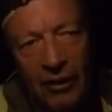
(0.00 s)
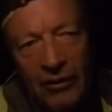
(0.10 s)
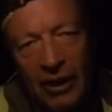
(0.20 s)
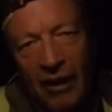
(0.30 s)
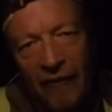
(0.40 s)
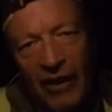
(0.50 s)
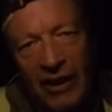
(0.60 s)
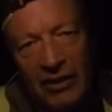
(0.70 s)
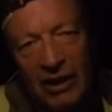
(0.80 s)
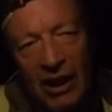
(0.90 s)
It's got a
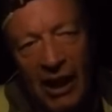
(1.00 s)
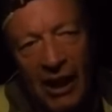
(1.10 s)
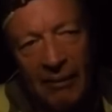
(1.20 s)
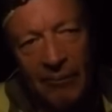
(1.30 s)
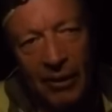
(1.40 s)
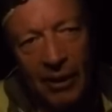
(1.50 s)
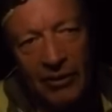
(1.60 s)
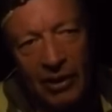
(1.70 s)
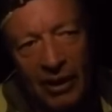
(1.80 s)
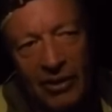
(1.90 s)
fancy name.
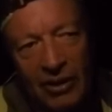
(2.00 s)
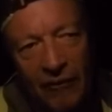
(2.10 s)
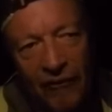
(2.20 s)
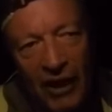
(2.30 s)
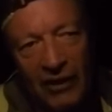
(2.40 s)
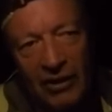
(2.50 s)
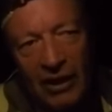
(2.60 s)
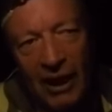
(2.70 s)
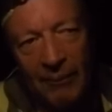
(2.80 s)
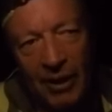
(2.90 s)
It's got such a fancy
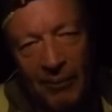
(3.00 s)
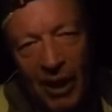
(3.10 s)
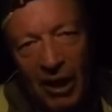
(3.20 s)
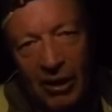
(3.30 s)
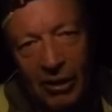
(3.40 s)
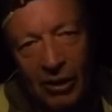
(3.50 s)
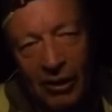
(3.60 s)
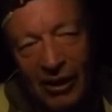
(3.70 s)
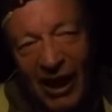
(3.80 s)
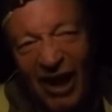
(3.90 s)
name that I
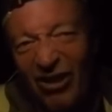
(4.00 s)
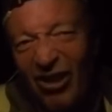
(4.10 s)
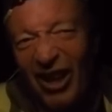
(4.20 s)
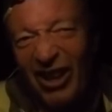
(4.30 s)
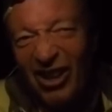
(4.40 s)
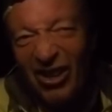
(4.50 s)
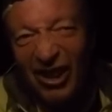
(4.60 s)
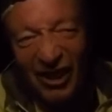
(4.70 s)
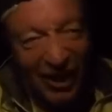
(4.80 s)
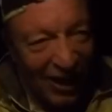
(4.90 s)
don't know how to do
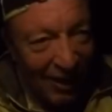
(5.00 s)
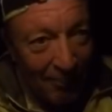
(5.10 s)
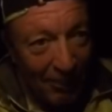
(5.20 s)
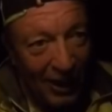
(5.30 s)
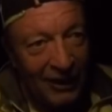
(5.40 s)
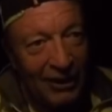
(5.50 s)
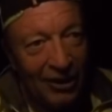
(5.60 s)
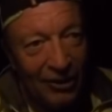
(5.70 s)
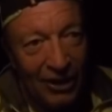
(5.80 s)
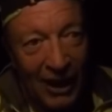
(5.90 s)
it. But you
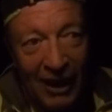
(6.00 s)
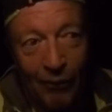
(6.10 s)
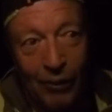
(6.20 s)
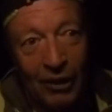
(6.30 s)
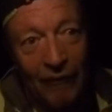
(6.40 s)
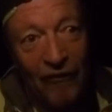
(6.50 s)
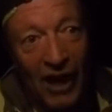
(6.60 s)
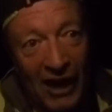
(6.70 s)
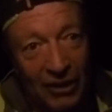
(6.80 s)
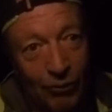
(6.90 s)
know, you got to really
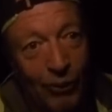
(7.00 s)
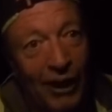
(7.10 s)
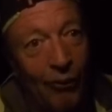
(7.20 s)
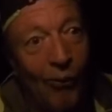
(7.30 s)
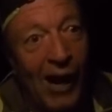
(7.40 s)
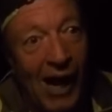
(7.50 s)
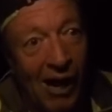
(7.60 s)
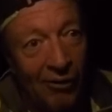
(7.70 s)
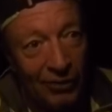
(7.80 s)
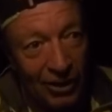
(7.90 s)
find your way
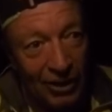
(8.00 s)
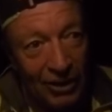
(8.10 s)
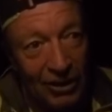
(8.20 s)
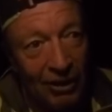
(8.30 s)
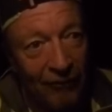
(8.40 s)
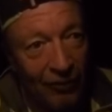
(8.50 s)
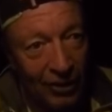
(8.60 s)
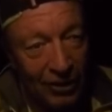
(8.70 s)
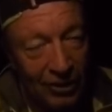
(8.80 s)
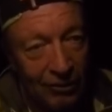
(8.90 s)
around to these
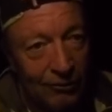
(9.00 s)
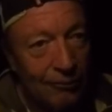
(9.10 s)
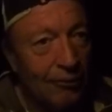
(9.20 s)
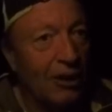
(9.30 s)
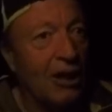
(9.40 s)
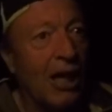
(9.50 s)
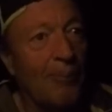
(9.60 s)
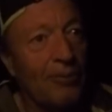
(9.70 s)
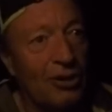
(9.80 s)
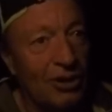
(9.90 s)
different, to
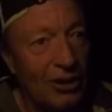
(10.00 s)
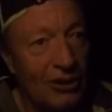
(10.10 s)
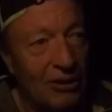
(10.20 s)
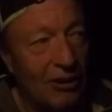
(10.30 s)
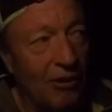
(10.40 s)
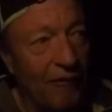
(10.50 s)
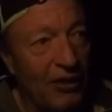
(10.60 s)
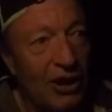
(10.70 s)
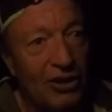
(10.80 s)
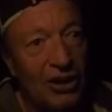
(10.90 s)
accomplish these, you know,
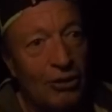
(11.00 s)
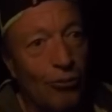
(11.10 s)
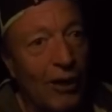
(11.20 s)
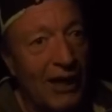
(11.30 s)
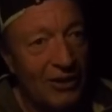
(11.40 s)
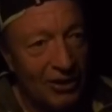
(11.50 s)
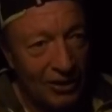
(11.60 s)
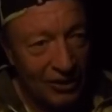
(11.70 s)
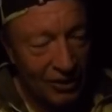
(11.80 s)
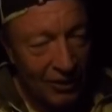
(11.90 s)
finish these
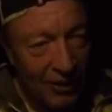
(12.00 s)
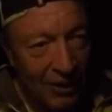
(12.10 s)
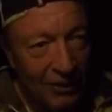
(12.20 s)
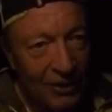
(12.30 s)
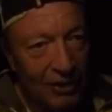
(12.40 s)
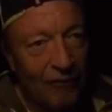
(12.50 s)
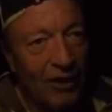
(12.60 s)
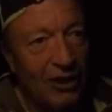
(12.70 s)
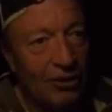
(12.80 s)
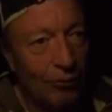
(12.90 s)
races, these
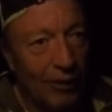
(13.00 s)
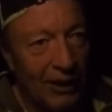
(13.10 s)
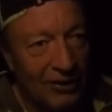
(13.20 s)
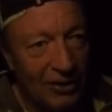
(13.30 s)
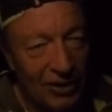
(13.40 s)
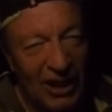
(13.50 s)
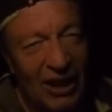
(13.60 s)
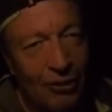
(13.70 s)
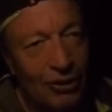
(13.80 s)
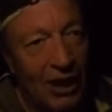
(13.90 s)
adventure races. And
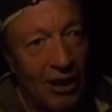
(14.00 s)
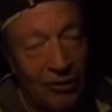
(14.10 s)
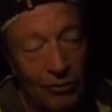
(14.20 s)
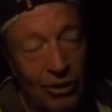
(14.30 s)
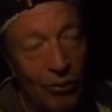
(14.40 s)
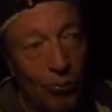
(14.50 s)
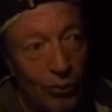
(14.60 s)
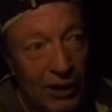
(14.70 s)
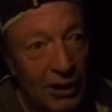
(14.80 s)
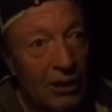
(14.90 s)
Eco Challenge was the
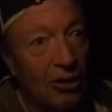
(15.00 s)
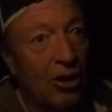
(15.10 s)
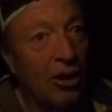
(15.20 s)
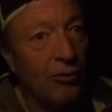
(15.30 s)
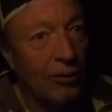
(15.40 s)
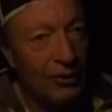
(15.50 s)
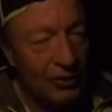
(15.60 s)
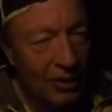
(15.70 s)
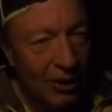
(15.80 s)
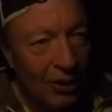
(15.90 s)
really long
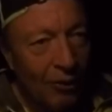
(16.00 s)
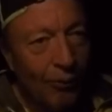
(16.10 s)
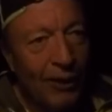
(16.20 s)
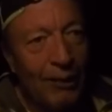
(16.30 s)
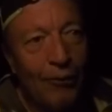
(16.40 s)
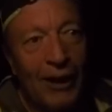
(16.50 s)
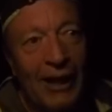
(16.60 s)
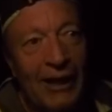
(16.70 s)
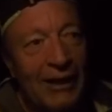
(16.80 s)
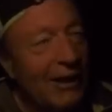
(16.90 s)
ones. Well,
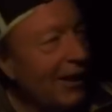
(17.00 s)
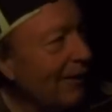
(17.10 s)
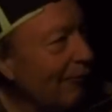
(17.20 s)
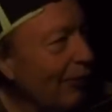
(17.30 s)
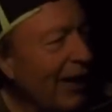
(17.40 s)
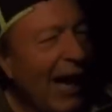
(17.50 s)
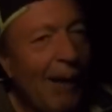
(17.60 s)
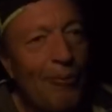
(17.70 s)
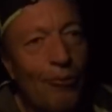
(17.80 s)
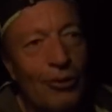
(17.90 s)
anyway, what
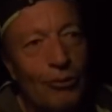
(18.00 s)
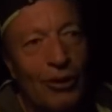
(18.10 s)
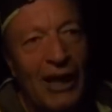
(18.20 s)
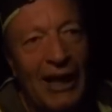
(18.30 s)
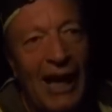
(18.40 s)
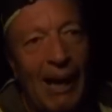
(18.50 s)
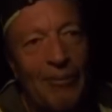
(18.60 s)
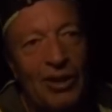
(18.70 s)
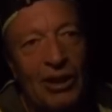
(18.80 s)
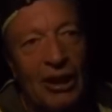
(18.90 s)
happened was, what kind of
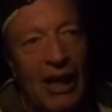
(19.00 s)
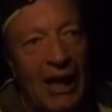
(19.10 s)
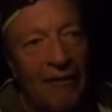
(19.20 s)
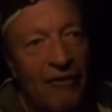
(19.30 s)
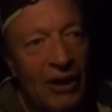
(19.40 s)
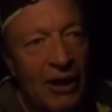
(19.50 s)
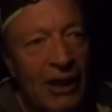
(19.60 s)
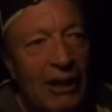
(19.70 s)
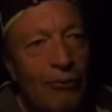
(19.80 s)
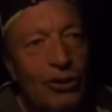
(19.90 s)
happens in life,
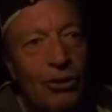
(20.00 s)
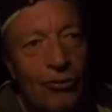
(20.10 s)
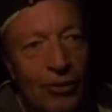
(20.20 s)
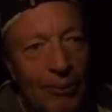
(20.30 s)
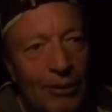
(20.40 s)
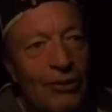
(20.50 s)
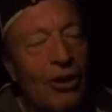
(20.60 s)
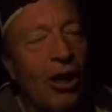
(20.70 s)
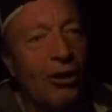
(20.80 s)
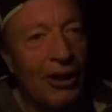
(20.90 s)
he was doing them, he was
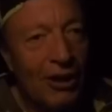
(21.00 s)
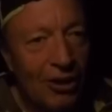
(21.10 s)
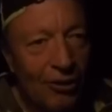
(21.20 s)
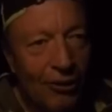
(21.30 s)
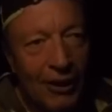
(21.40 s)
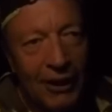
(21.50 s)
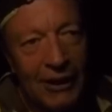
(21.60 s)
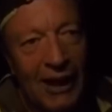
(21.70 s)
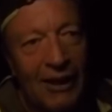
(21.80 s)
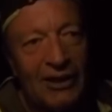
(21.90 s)
all into it.
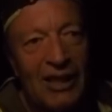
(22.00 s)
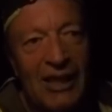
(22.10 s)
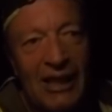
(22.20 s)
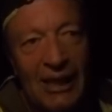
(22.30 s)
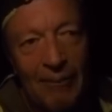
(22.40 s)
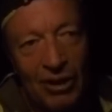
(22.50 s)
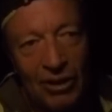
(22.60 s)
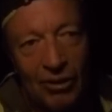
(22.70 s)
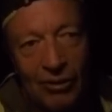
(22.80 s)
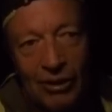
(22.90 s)
He had a team,
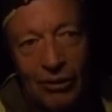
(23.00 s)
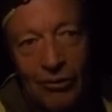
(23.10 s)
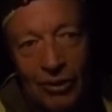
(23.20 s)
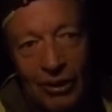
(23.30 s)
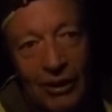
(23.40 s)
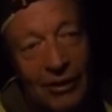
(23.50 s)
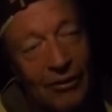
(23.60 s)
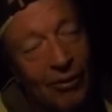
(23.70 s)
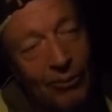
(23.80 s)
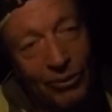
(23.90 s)
because they're
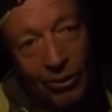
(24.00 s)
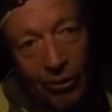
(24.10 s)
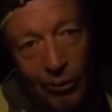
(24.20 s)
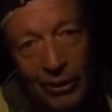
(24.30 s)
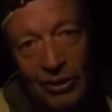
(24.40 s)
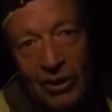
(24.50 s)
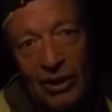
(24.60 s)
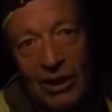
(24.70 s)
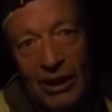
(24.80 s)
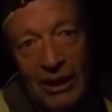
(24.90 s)
usually, almost always is
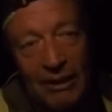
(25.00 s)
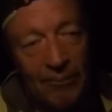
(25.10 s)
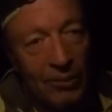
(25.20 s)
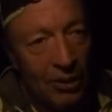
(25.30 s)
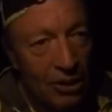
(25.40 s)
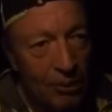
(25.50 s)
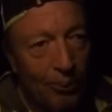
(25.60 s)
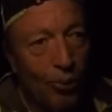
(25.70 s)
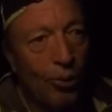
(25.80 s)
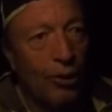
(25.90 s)
a team
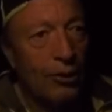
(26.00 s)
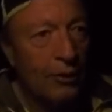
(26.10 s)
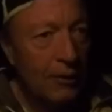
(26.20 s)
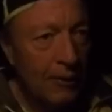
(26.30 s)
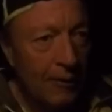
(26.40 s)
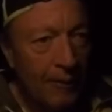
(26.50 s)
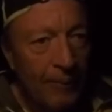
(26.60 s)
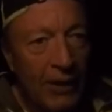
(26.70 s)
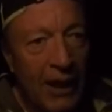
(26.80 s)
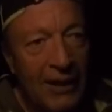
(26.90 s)
sport.
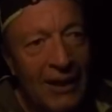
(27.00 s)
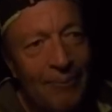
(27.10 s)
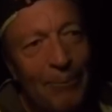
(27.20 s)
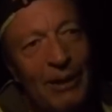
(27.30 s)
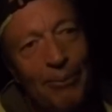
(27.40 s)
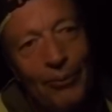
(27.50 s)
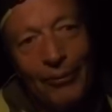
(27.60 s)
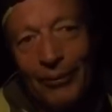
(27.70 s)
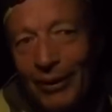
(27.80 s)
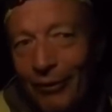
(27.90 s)
And then
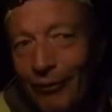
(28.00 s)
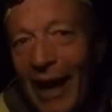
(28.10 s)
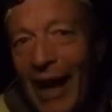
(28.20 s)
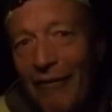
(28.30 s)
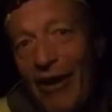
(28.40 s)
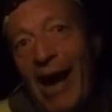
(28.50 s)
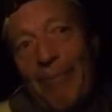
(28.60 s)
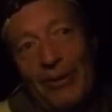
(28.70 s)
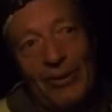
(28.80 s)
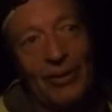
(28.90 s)
people, you know, life
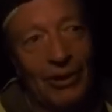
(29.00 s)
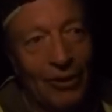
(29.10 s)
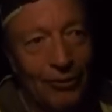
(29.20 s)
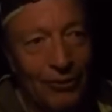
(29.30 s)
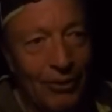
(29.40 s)
happens, you know.